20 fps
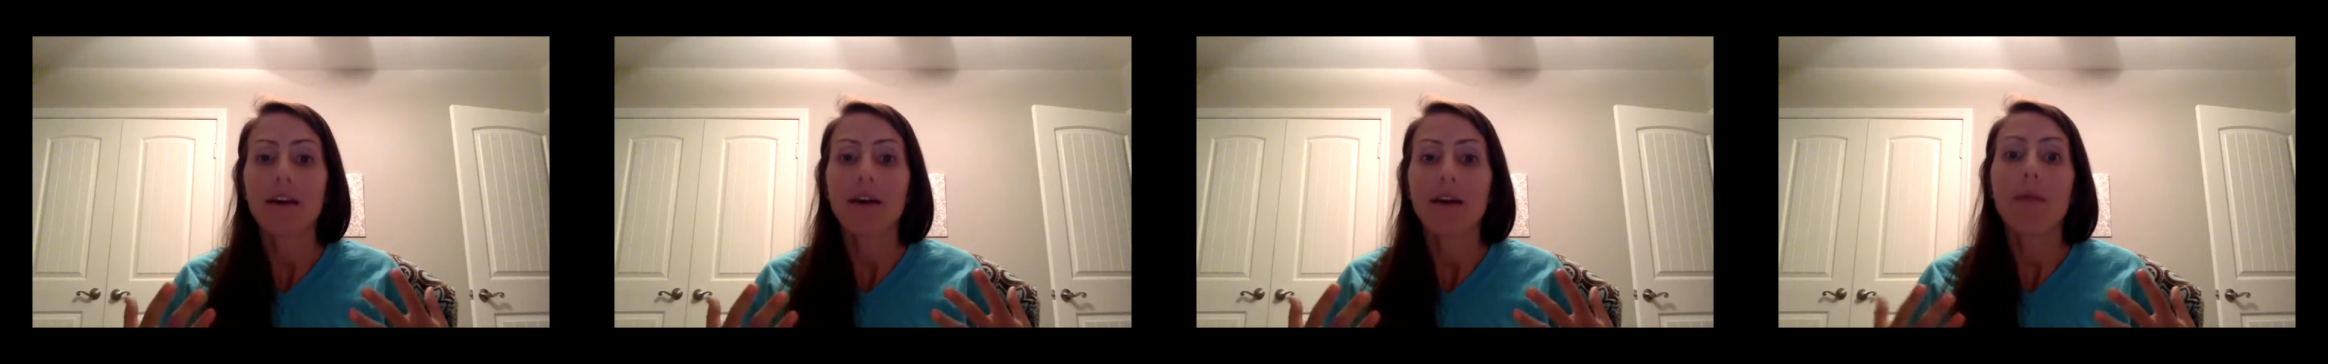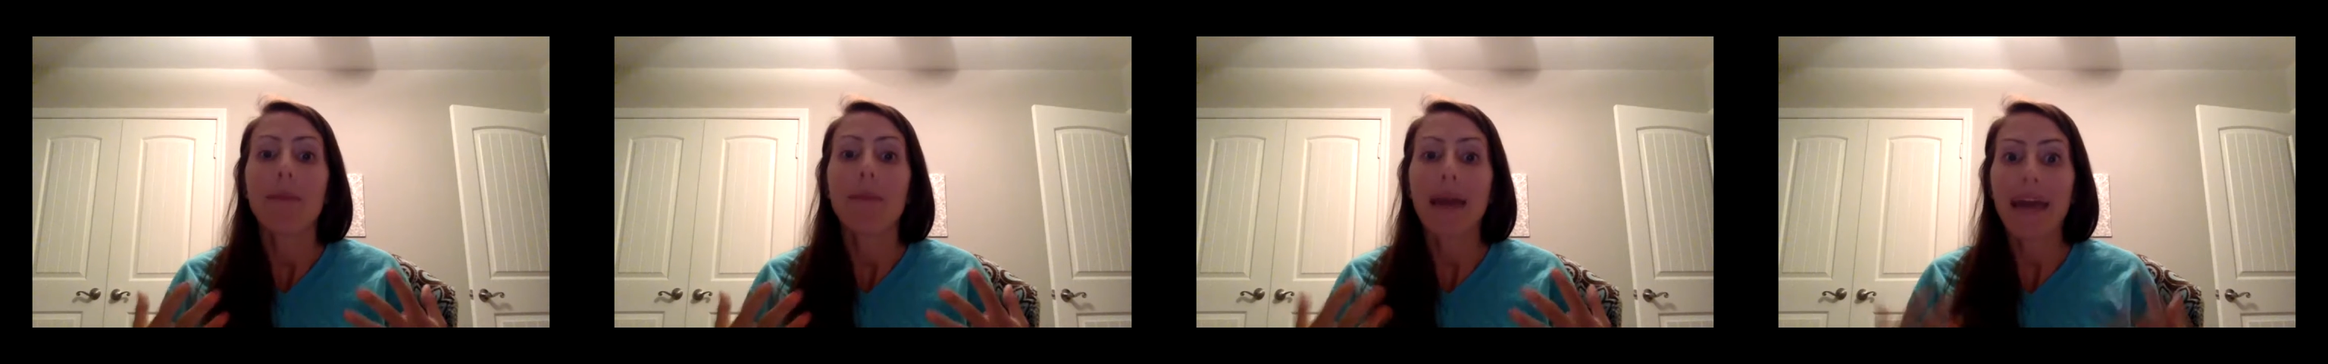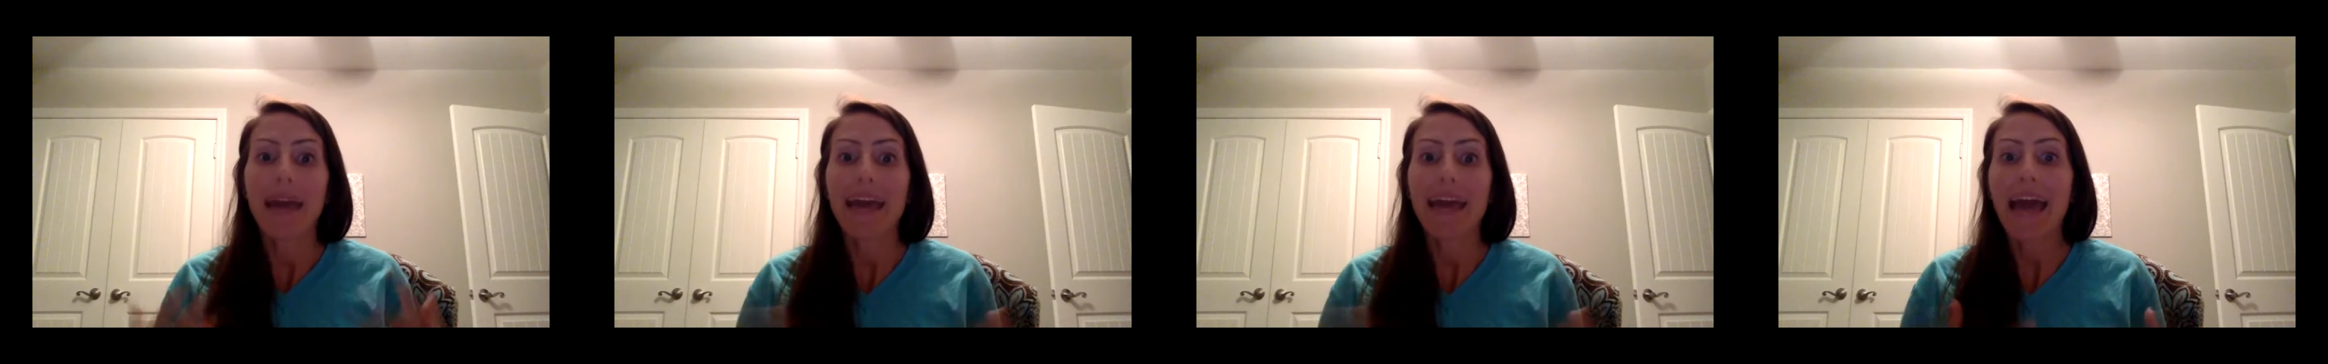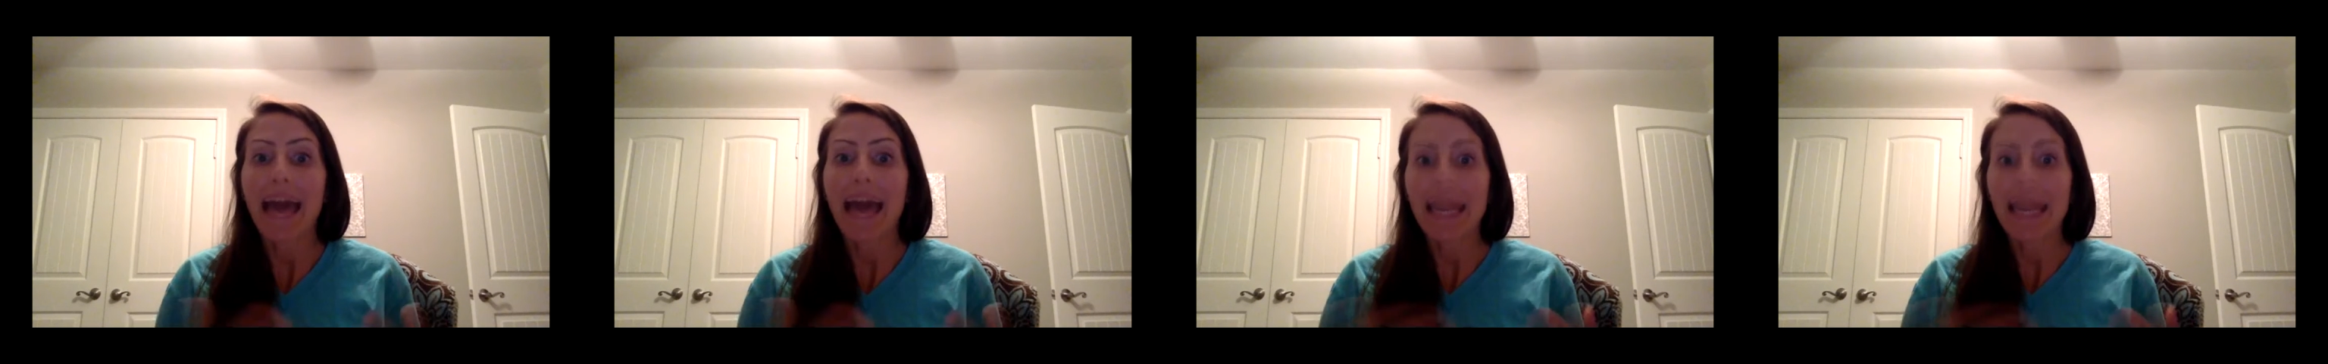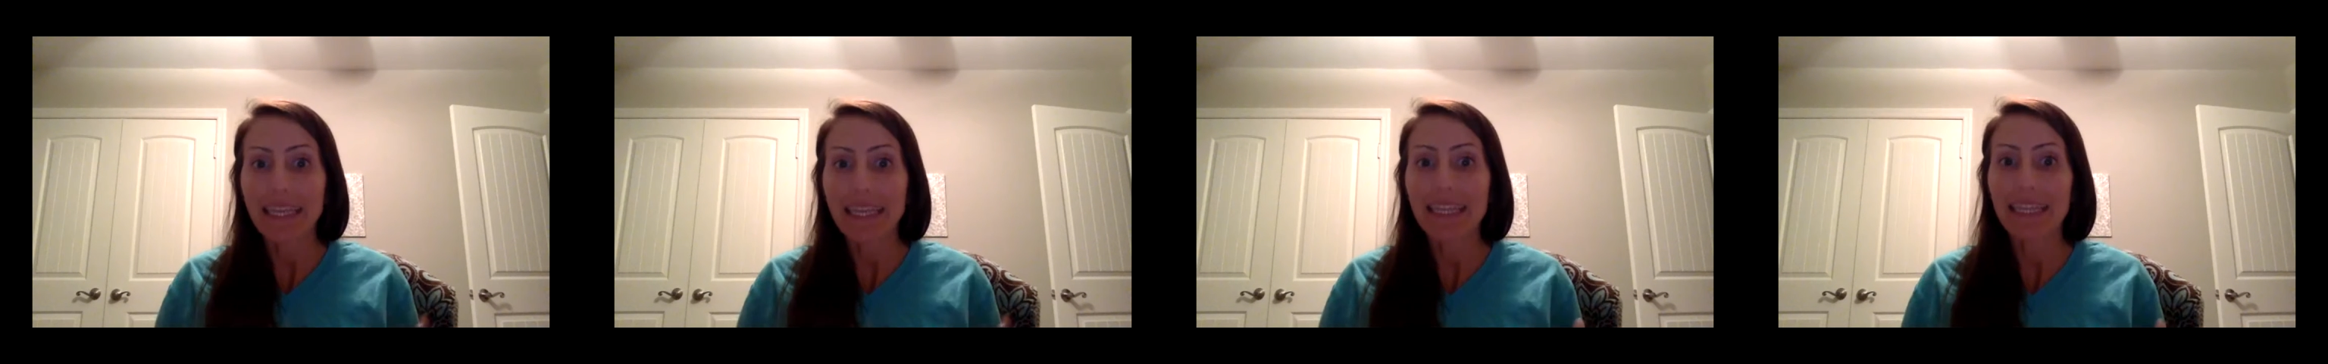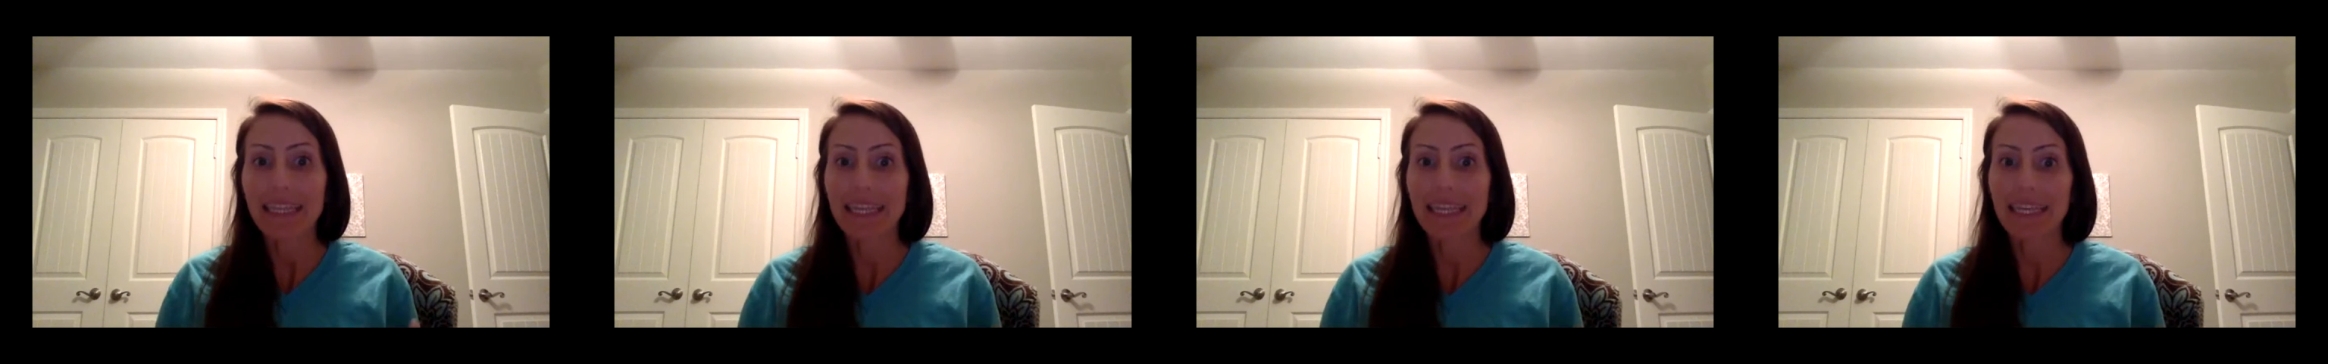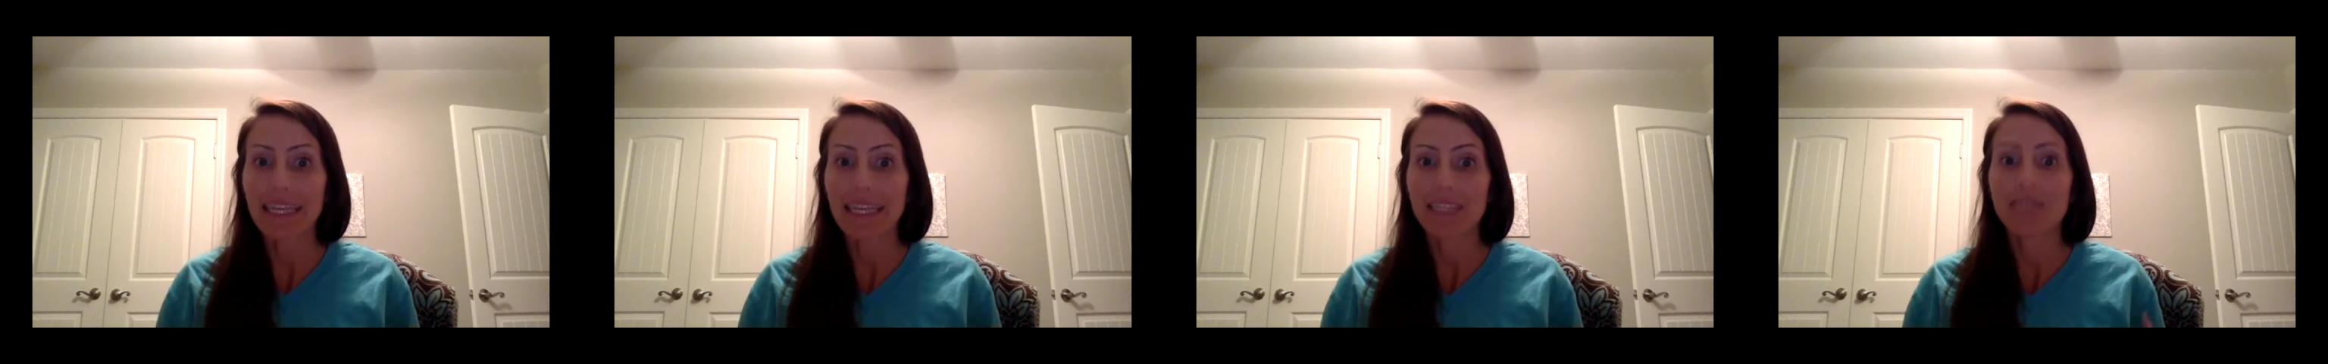pay anything